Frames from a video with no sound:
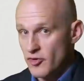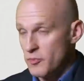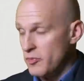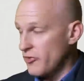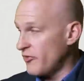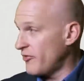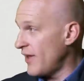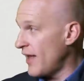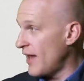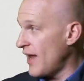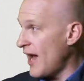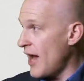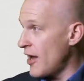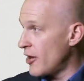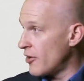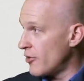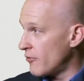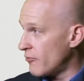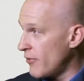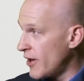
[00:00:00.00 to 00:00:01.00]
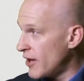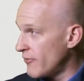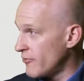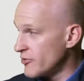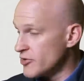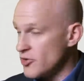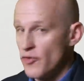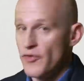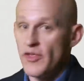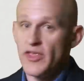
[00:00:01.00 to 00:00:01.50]
to 800% higher rate
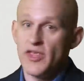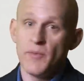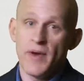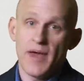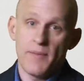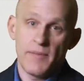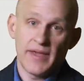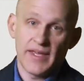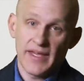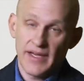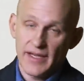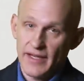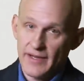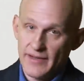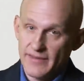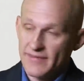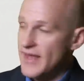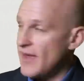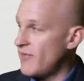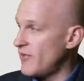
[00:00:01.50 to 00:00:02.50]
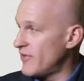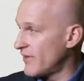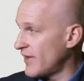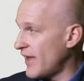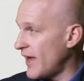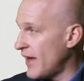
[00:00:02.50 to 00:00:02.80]
of return than you might be getting in a savings